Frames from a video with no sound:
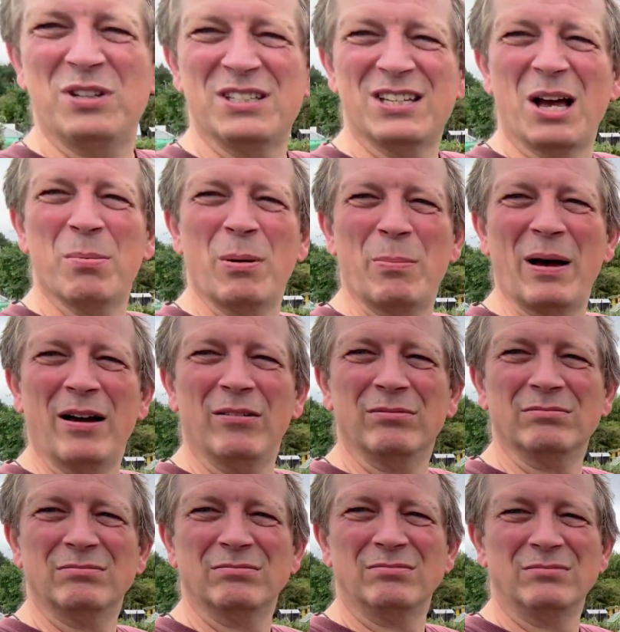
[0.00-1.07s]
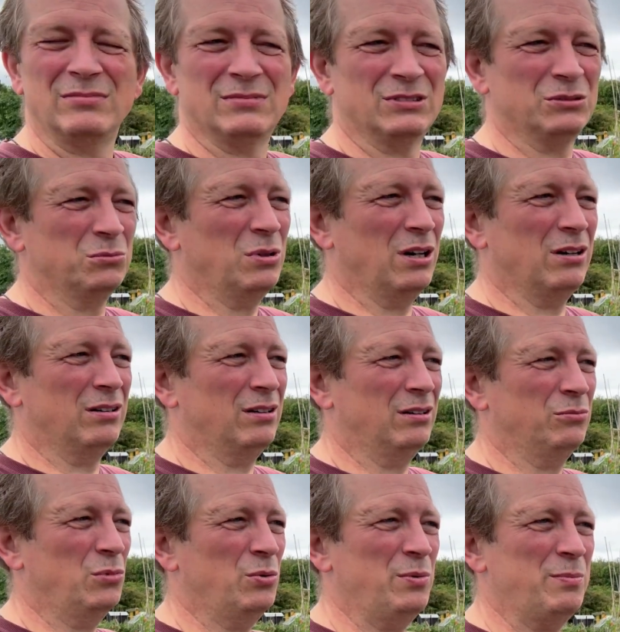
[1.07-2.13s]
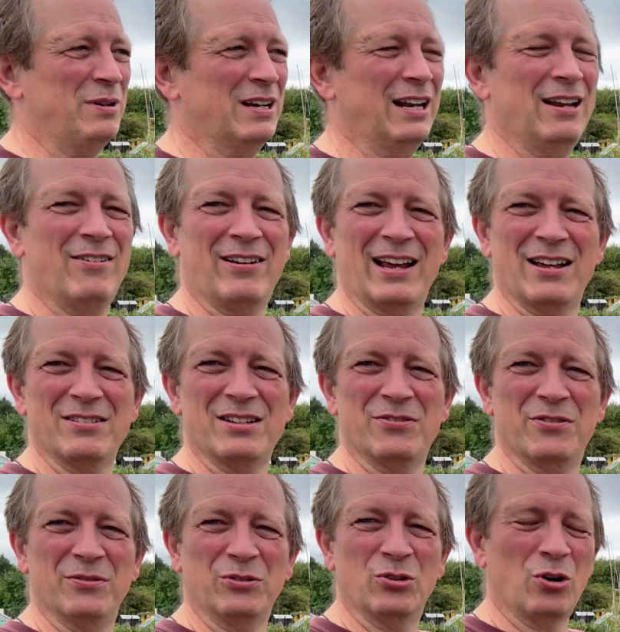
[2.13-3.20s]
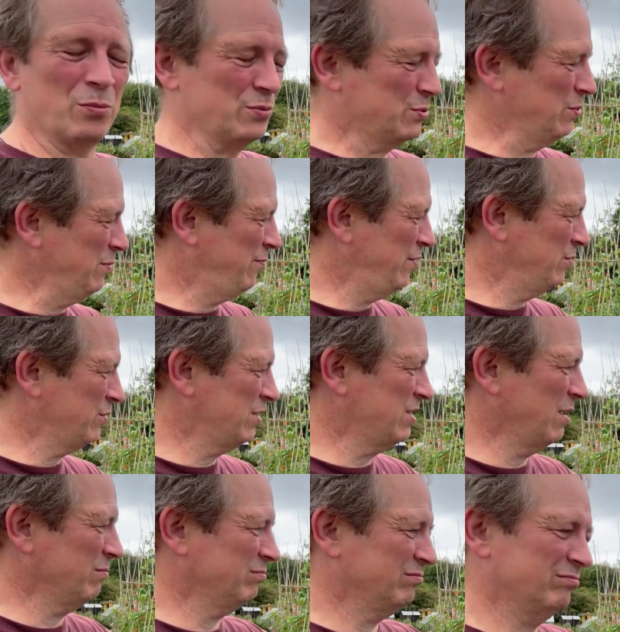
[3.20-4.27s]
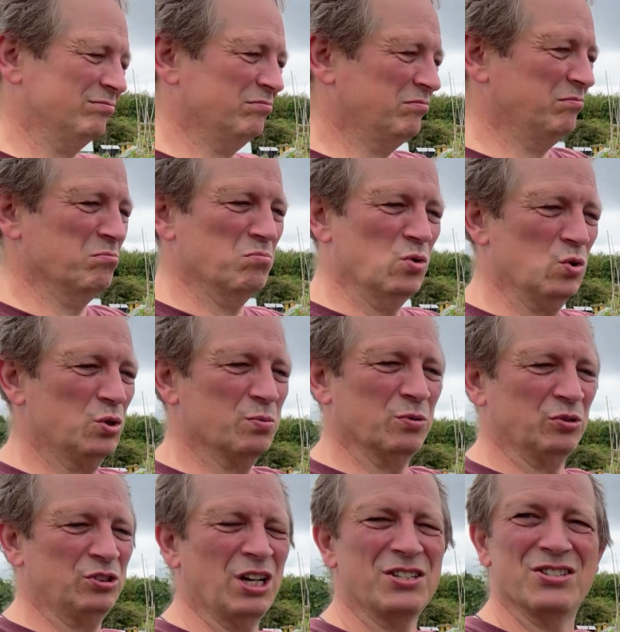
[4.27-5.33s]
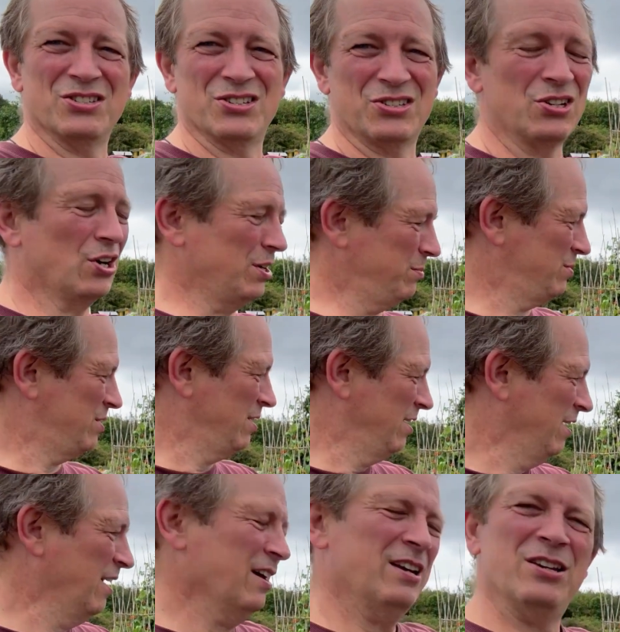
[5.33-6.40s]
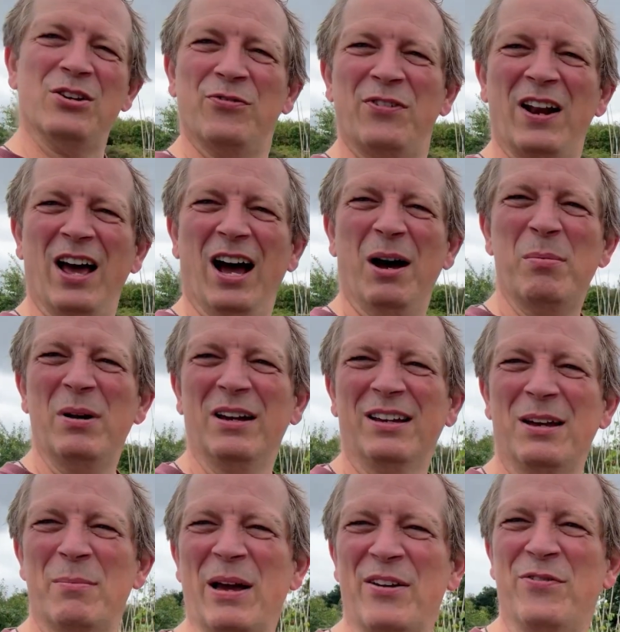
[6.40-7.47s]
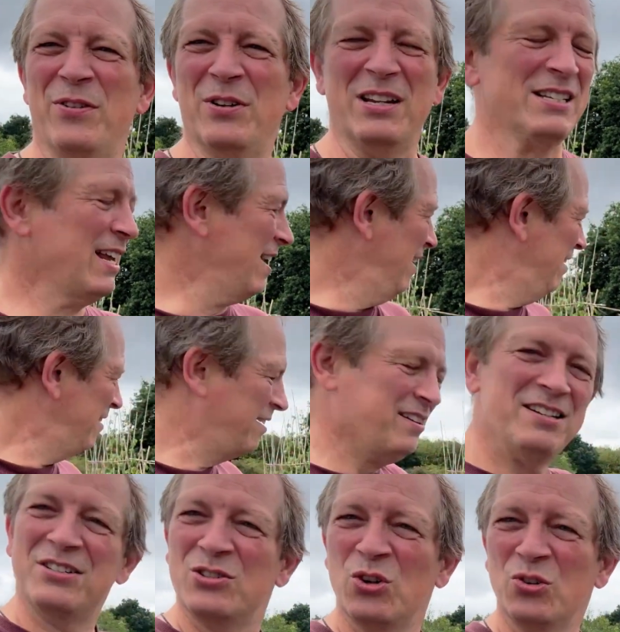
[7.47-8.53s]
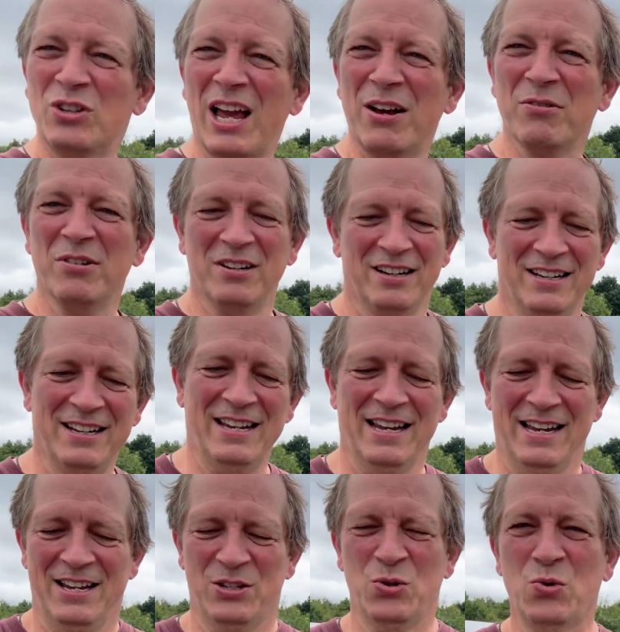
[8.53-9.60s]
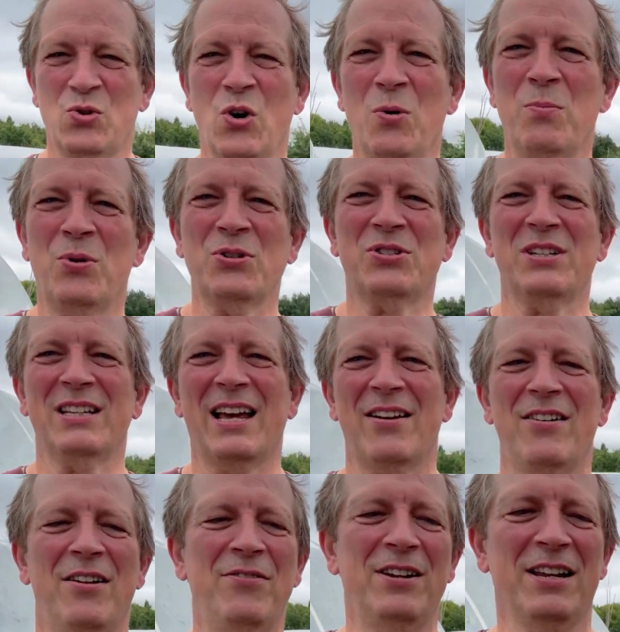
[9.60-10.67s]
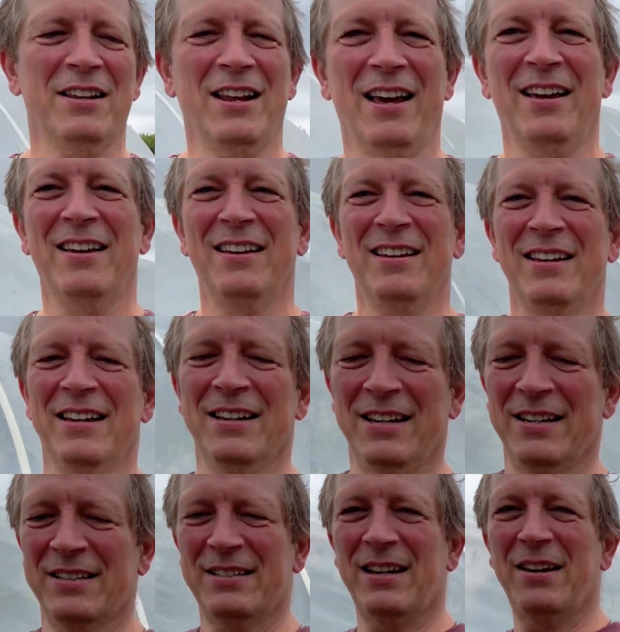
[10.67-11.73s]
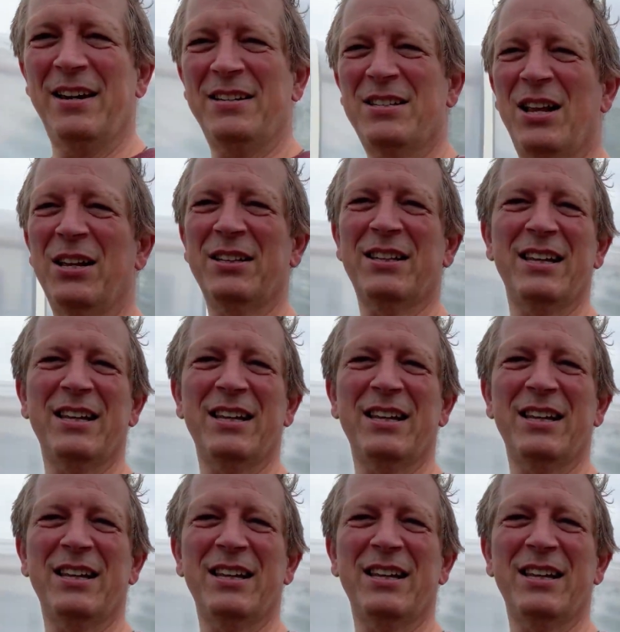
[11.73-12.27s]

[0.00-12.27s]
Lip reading: this up about, well, while we've been clearing out different crops, we've filled this up multiple dozens of times. You fill it up, come back a few days later, it's gone down. It's all composting down lovely in there. So it's like